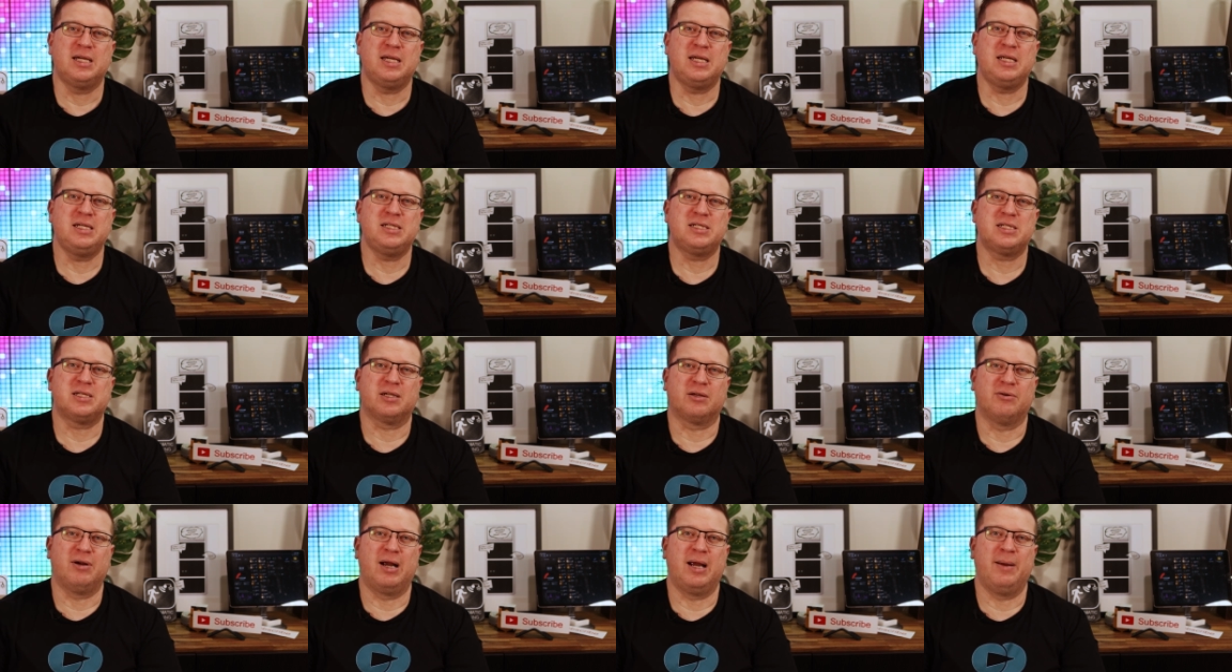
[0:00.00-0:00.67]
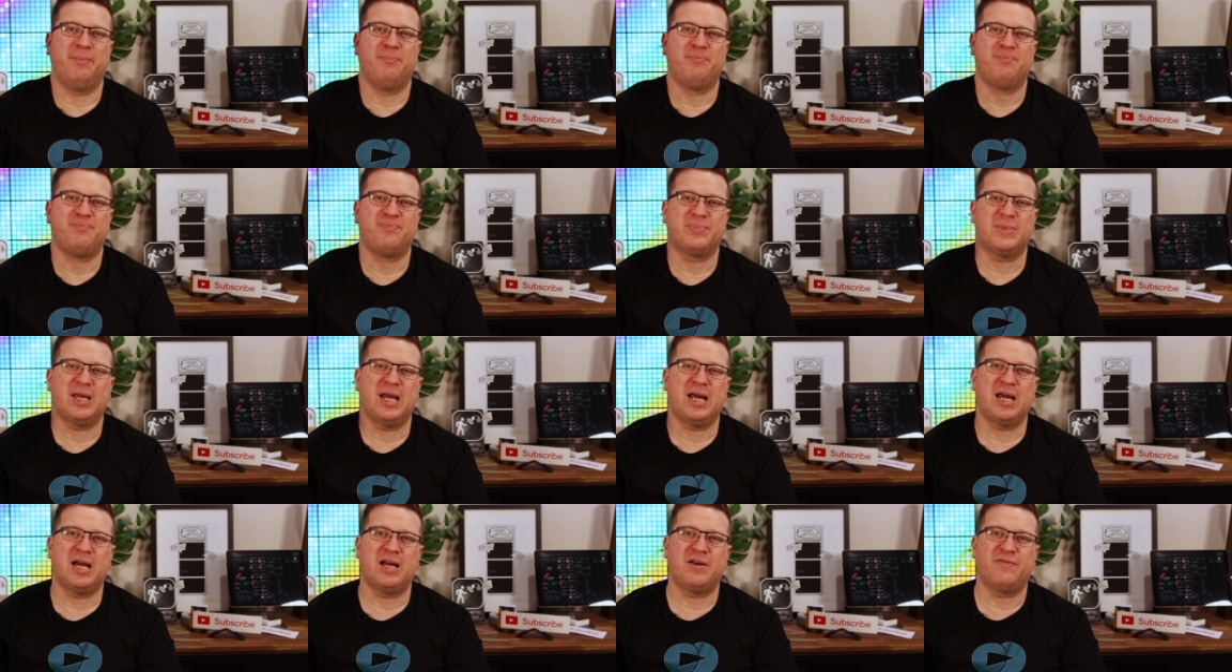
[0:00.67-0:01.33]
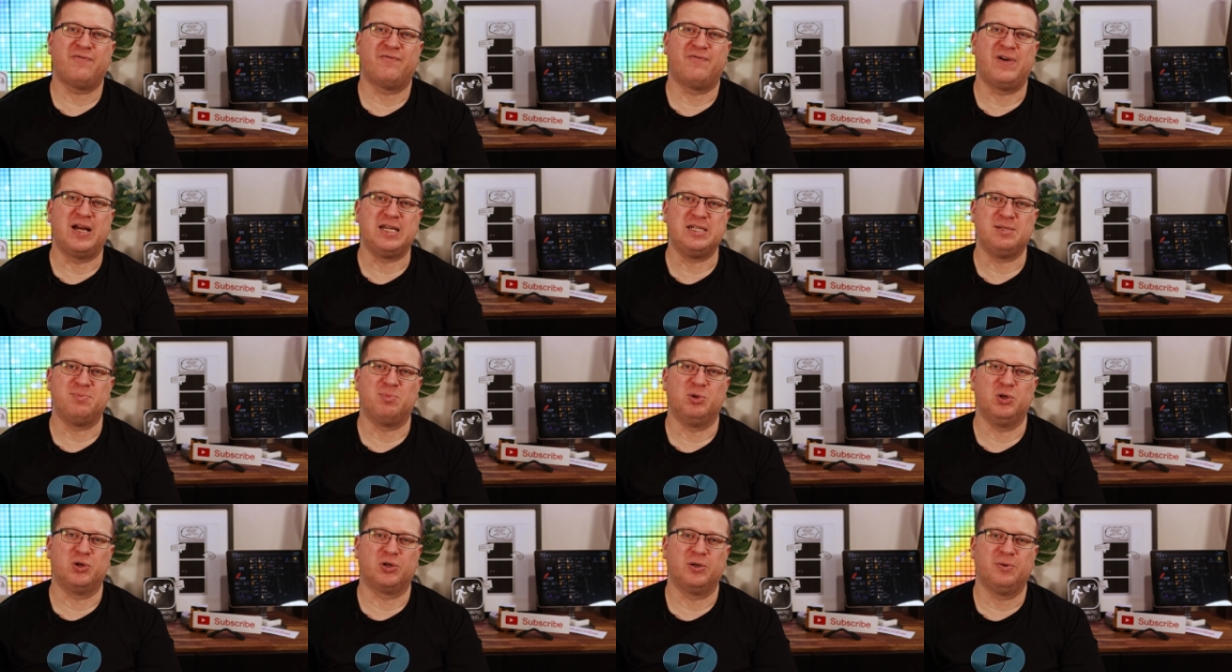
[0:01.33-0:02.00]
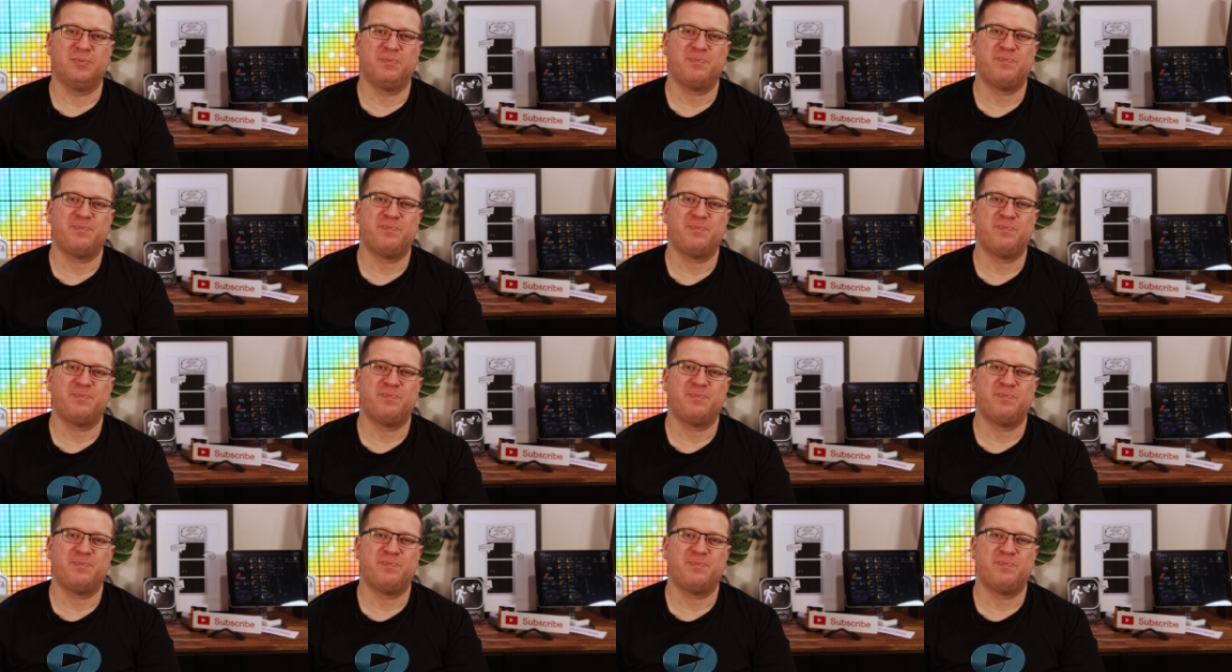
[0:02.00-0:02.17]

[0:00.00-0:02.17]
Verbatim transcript: Instagram and Facebook.